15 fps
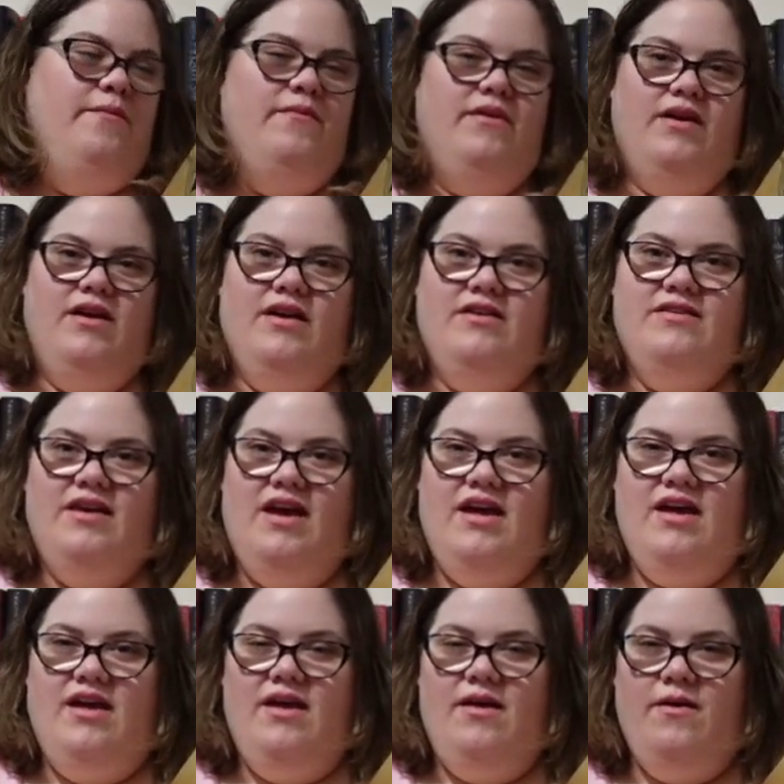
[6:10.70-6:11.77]
because
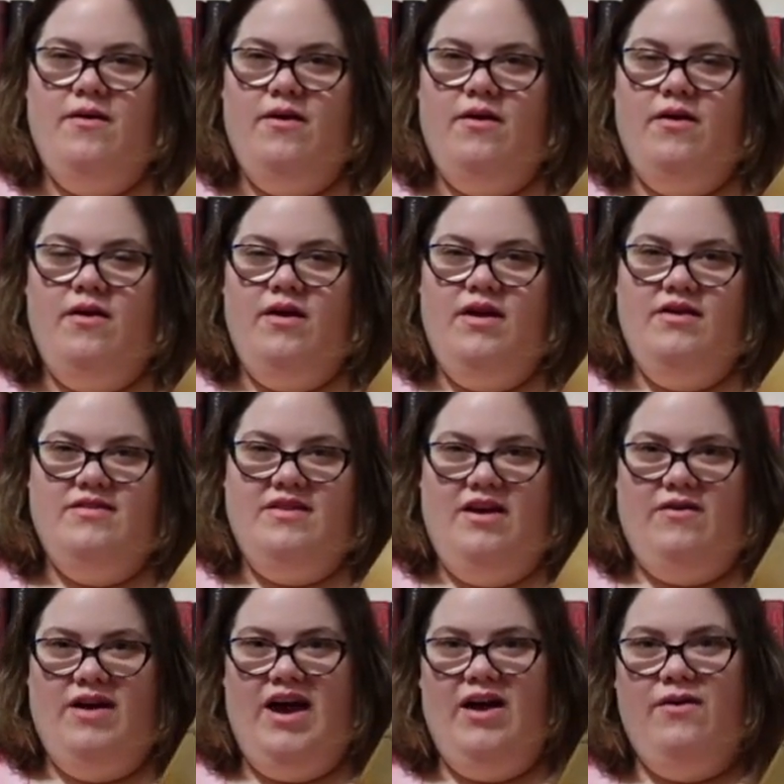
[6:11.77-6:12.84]
that is
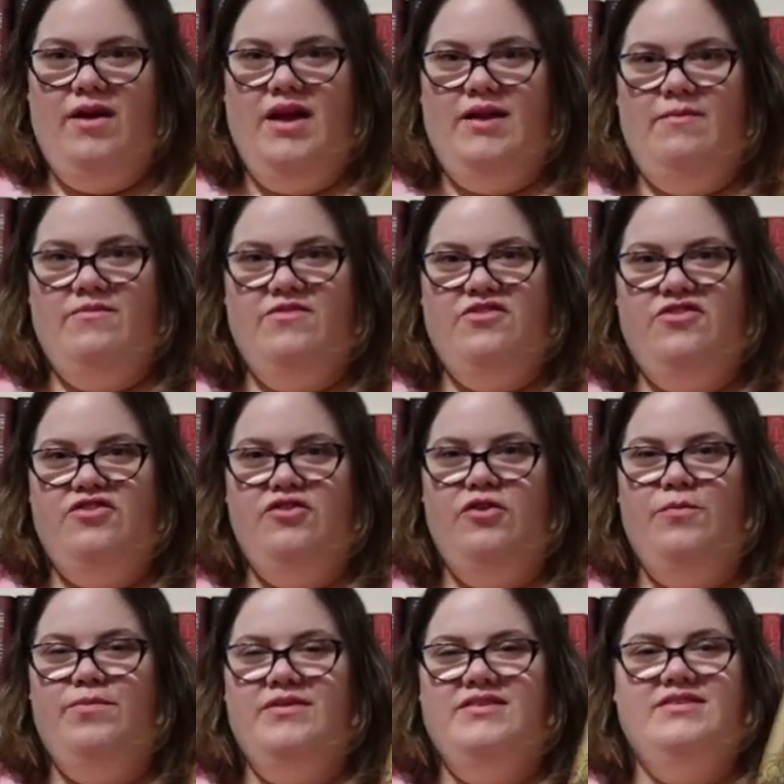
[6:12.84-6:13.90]
now out and I'm
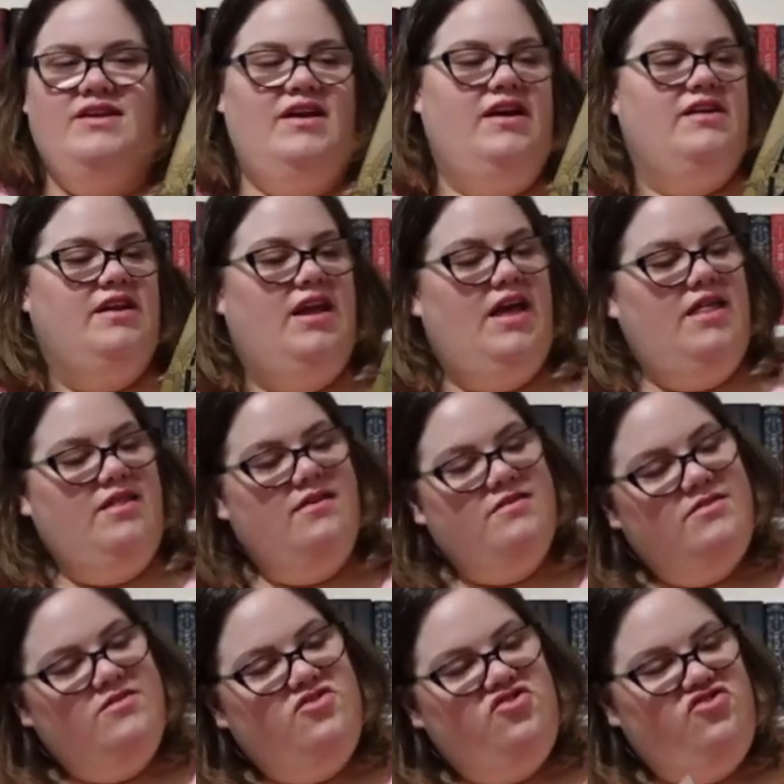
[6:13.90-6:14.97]
super psyched. And
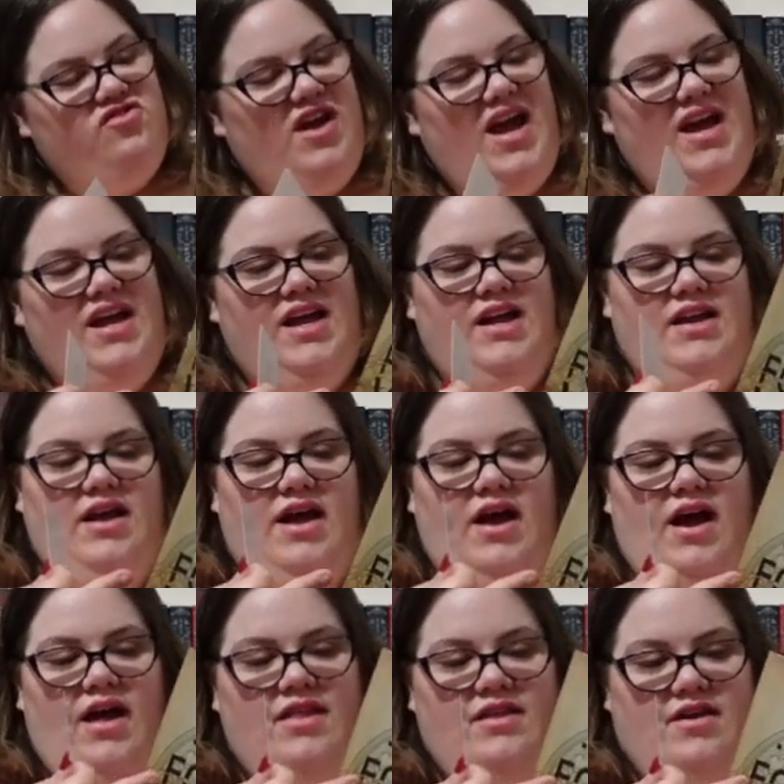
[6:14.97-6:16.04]
there's dragon
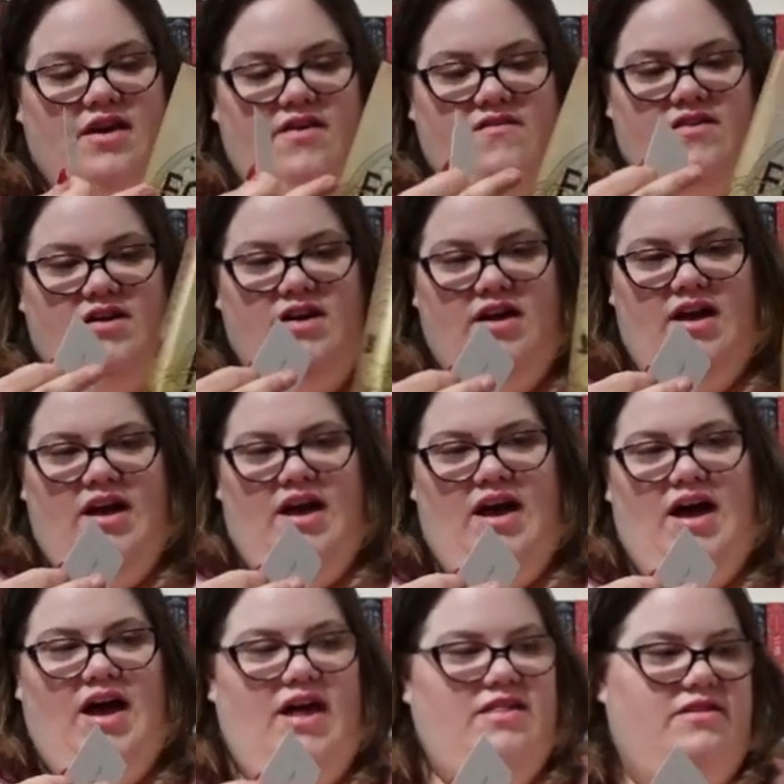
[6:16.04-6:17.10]
on the cover,
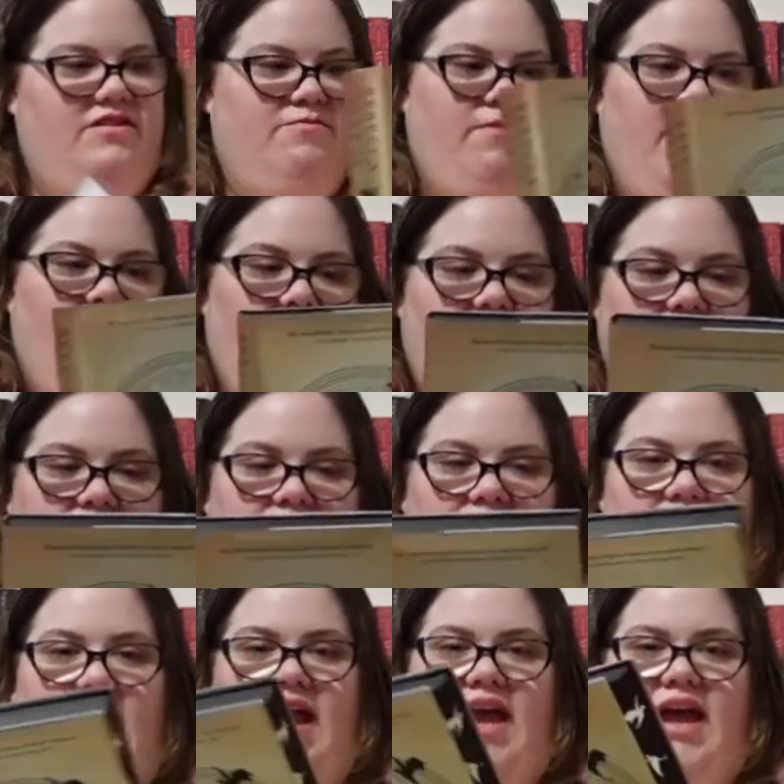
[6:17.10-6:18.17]
on the spine,
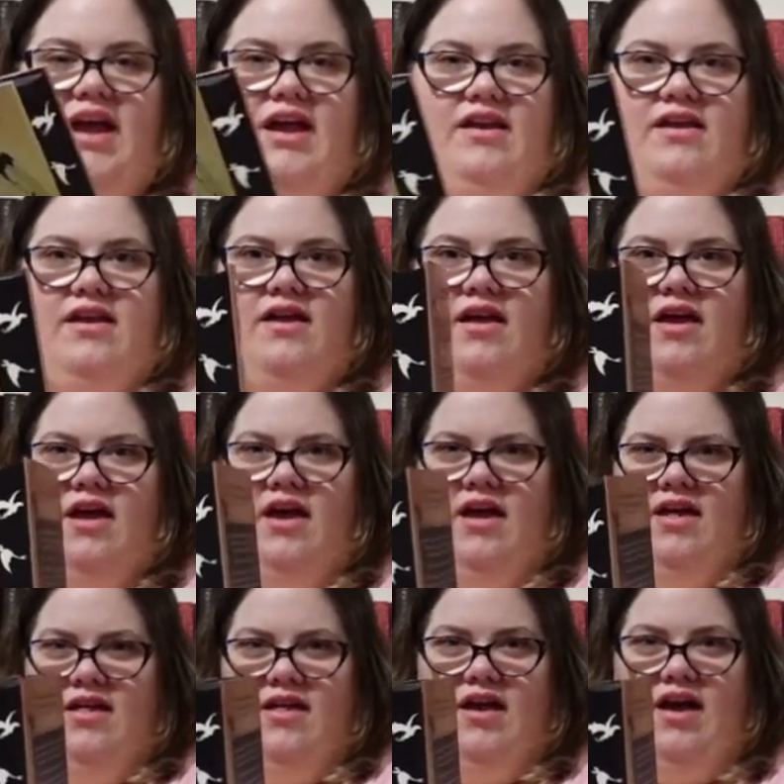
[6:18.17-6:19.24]
and
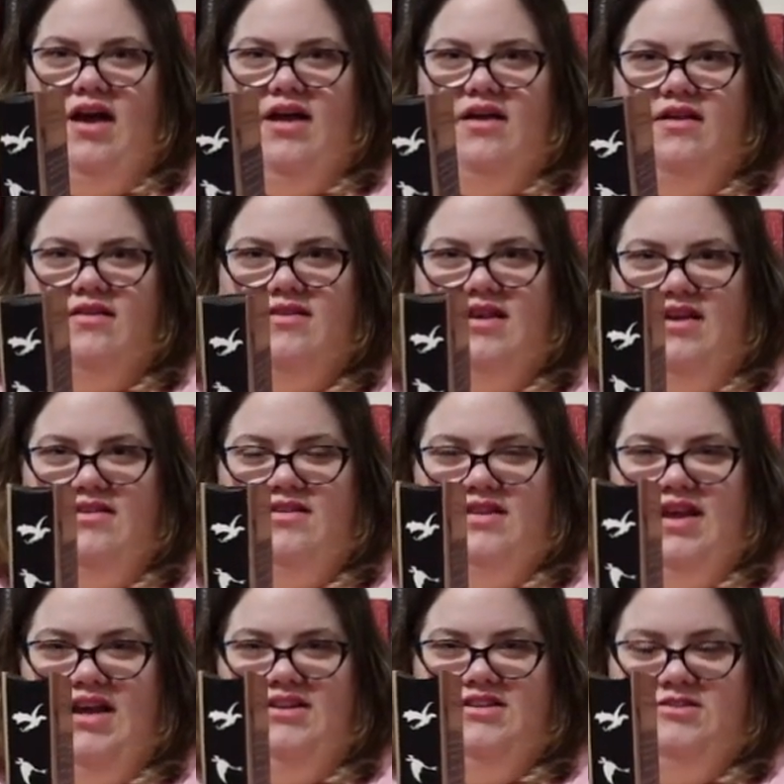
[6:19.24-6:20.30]
stenciled
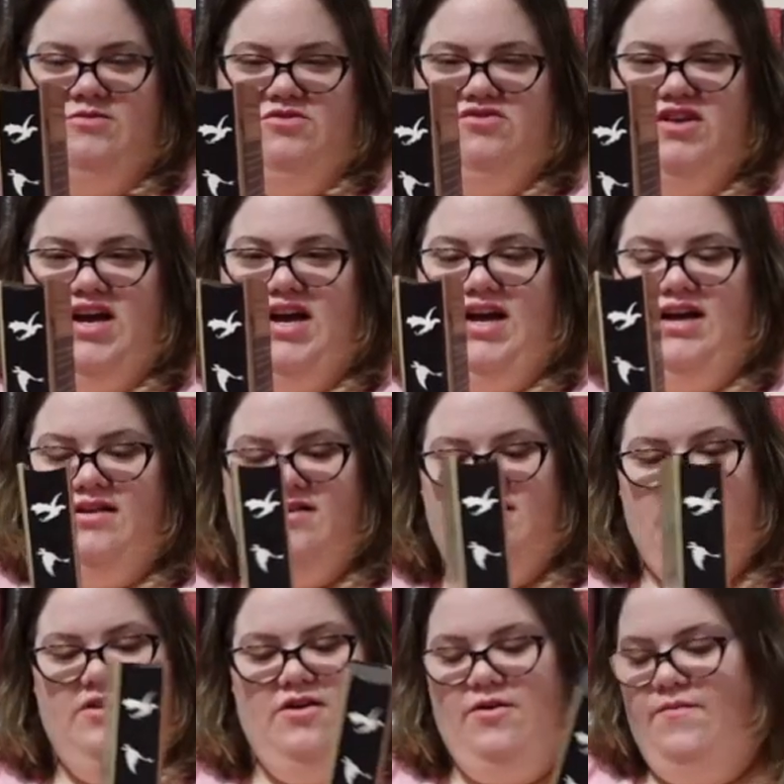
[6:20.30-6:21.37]
edges with dragons.
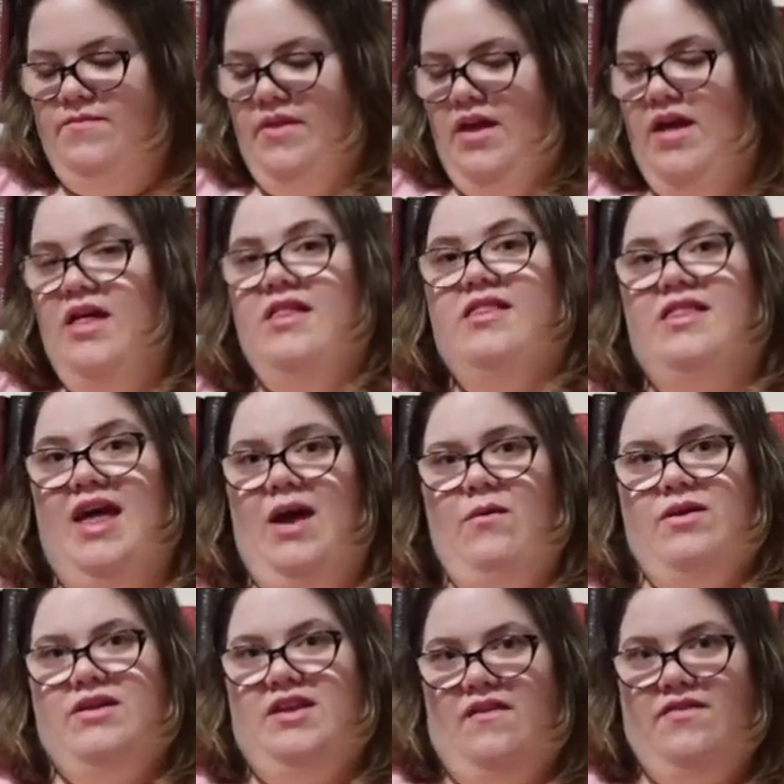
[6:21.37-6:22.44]
So that
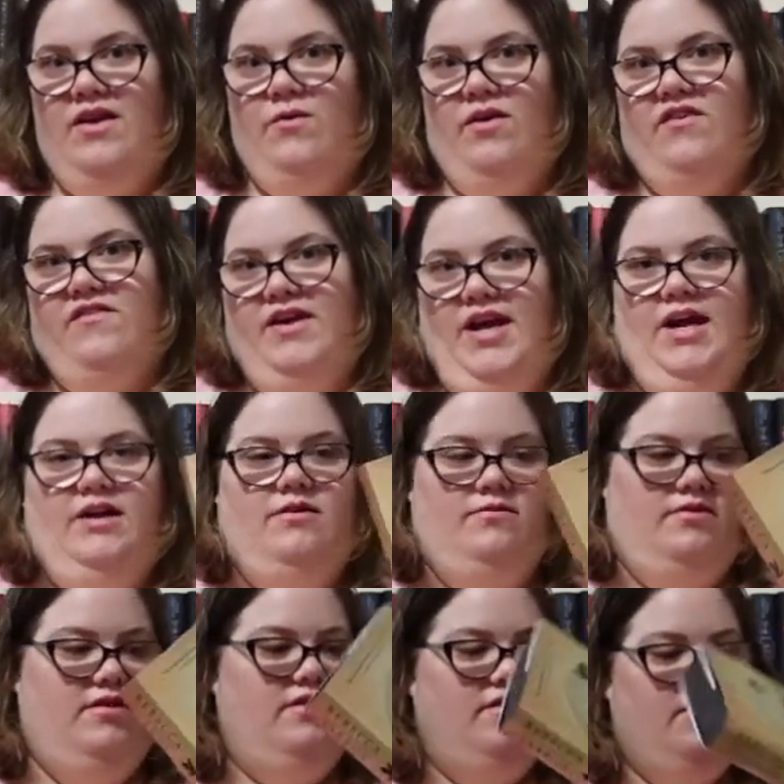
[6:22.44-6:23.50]
would definitely work for
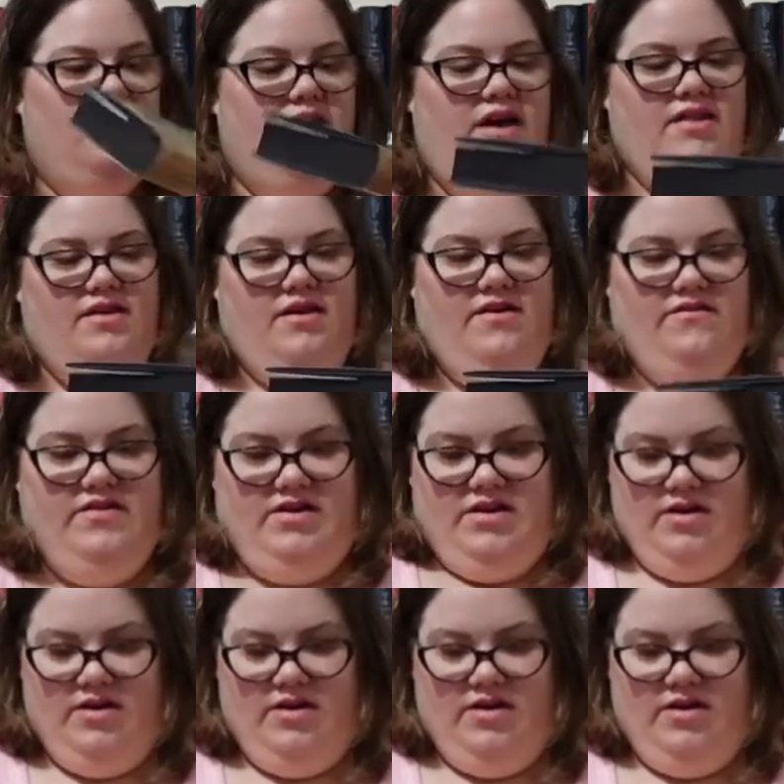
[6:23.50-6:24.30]
animal on the cover.